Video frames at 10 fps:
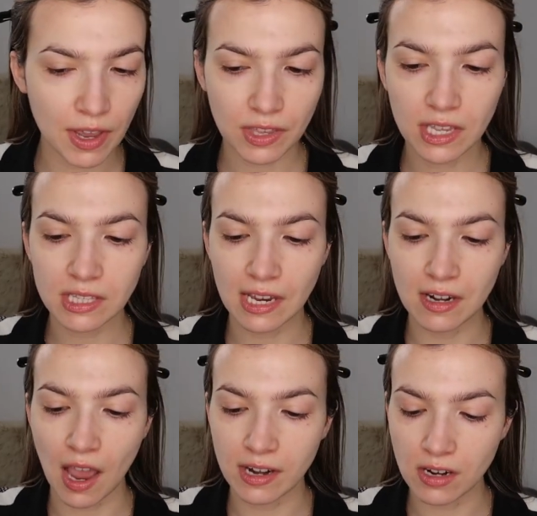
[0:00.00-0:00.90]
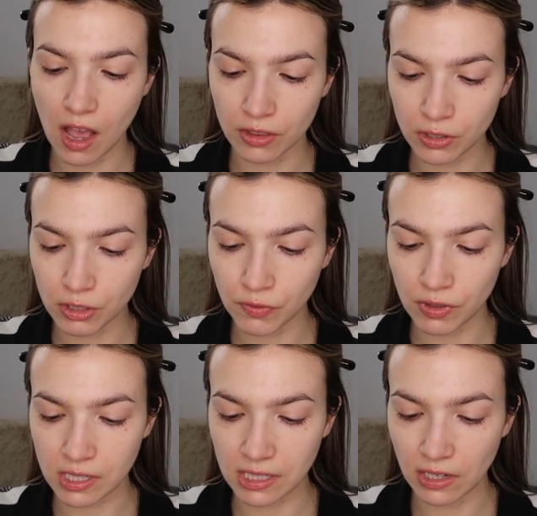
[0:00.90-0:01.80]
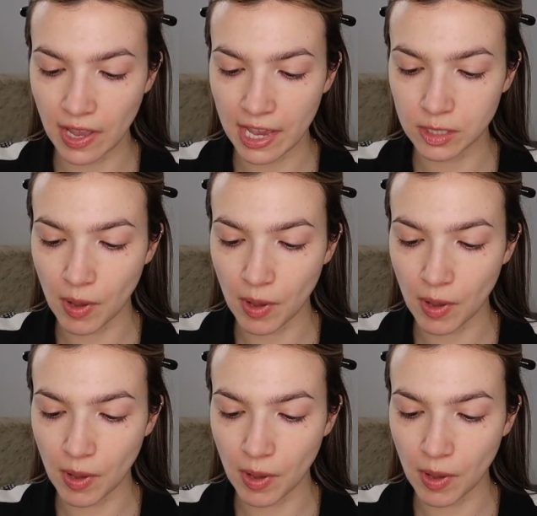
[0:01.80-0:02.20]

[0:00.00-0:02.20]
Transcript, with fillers: I think it's like nine dollars for this little ass